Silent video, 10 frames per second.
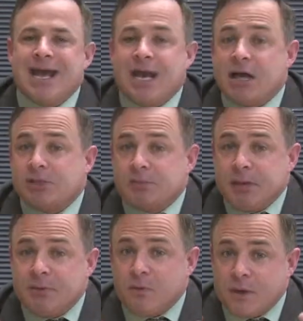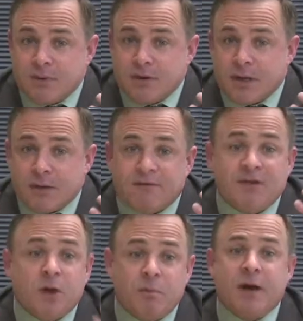and actually people, women
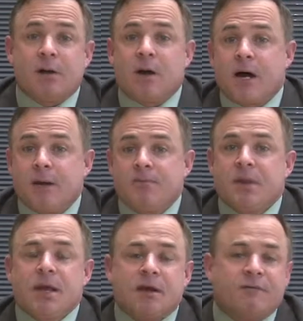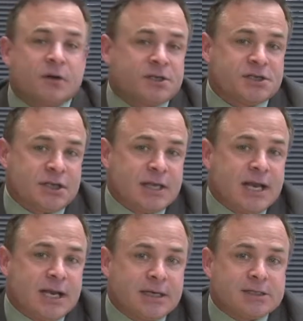feel better on them versus
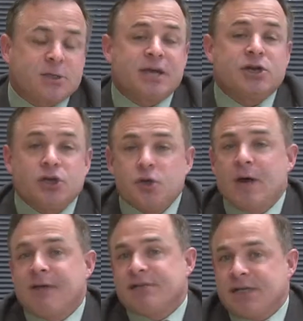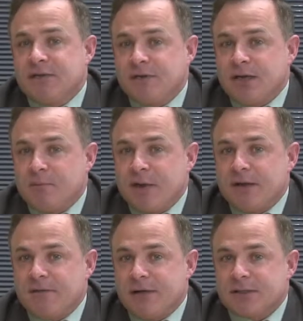synthetics, so they do have significant
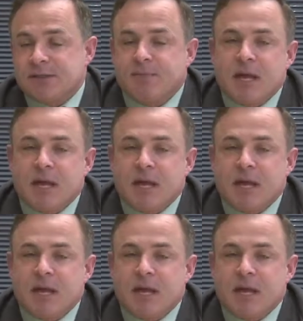benefits.